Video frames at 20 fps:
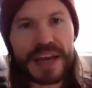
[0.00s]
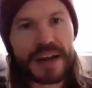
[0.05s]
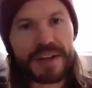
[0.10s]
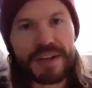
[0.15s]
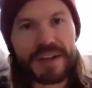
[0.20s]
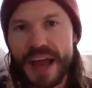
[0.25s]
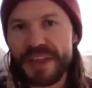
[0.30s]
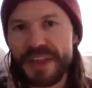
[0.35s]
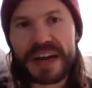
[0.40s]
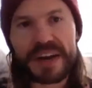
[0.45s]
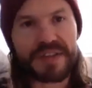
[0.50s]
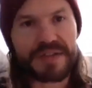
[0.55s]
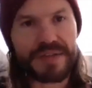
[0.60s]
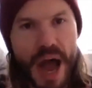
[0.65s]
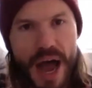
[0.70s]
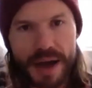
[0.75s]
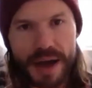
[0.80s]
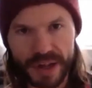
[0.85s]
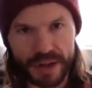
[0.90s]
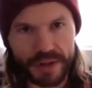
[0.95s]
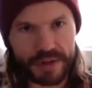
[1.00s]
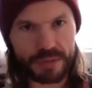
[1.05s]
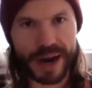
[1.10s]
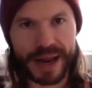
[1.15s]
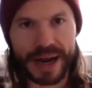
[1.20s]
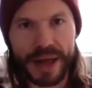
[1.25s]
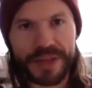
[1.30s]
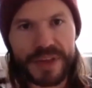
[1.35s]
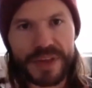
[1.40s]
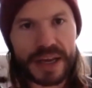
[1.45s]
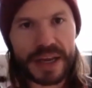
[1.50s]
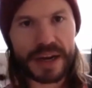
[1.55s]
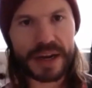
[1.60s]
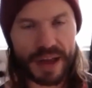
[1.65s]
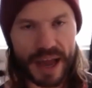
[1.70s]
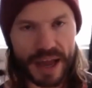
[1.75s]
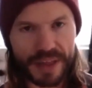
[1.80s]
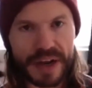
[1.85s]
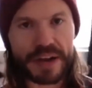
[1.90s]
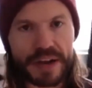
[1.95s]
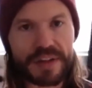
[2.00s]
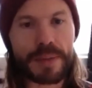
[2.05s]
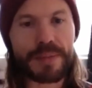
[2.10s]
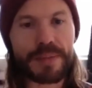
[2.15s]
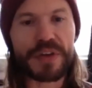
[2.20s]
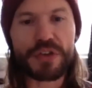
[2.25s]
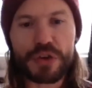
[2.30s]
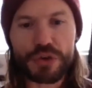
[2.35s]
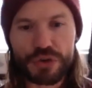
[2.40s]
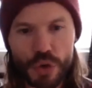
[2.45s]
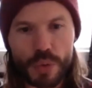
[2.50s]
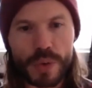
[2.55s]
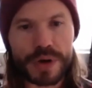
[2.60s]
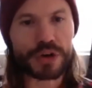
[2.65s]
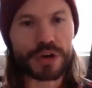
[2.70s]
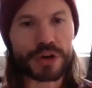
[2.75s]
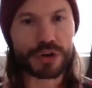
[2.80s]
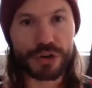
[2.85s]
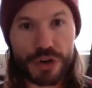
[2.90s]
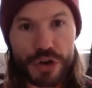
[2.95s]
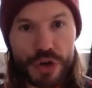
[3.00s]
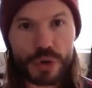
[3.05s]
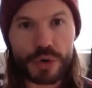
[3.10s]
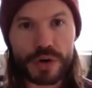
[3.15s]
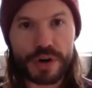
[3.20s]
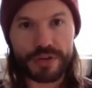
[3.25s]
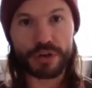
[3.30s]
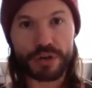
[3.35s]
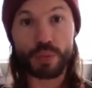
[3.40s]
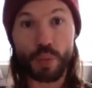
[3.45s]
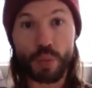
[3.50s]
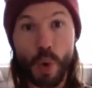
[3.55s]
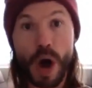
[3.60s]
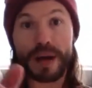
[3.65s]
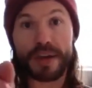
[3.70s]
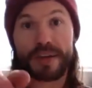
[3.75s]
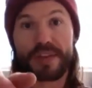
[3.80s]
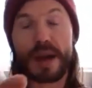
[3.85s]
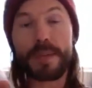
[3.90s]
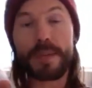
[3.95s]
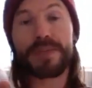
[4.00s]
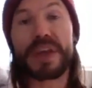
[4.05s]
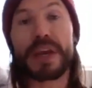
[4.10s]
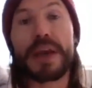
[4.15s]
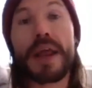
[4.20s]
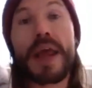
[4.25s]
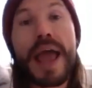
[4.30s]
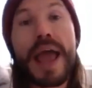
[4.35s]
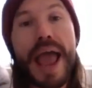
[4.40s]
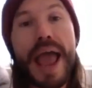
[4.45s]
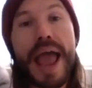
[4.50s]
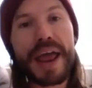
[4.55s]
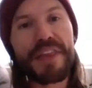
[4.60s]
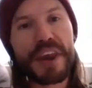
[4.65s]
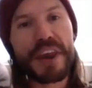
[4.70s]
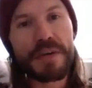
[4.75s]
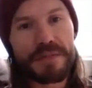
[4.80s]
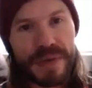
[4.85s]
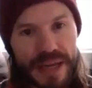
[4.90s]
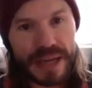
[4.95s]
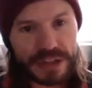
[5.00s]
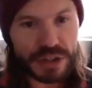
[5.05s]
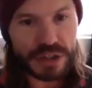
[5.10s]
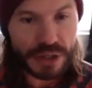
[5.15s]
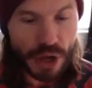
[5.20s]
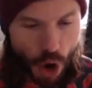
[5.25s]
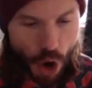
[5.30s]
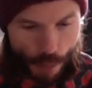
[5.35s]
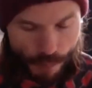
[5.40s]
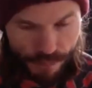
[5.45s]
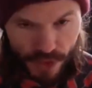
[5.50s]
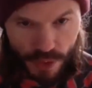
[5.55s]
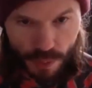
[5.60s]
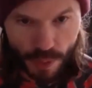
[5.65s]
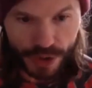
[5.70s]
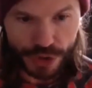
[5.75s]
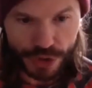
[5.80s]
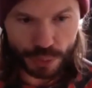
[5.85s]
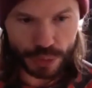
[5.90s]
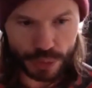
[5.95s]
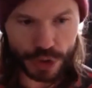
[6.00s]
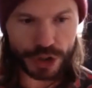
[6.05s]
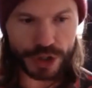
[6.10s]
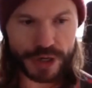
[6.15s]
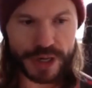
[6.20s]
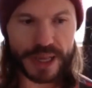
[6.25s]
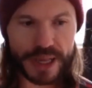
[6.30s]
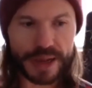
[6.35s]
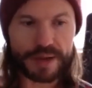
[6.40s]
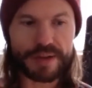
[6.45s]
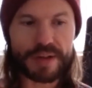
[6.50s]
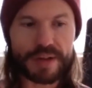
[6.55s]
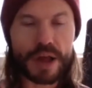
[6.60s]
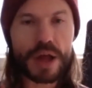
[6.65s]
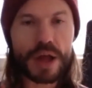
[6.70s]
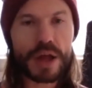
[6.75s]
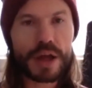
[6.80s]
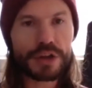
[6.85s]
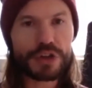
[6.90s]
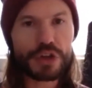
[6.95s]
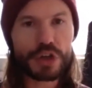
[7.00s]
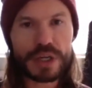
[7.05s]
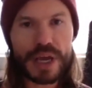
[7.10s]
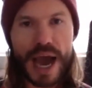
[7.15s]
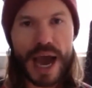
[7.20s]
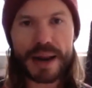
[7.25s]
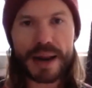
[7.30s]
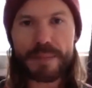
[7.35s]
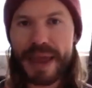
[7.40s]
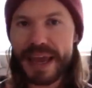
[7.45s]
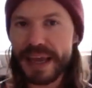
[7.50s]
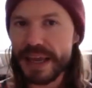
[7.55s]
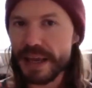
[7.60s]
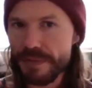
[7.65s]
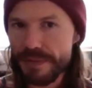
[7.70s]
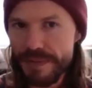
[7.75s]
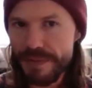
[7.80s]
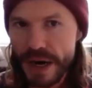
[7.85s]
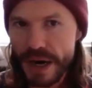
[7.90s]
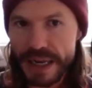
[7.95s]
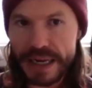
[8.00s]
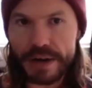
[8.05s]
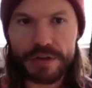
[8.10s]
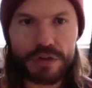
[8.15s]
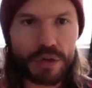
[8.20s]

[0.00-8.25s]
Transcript: I think it's novice, right? I think it's you do when you're new, because you want something, and then eventually, hopefully, what you learn is you got to make it funny.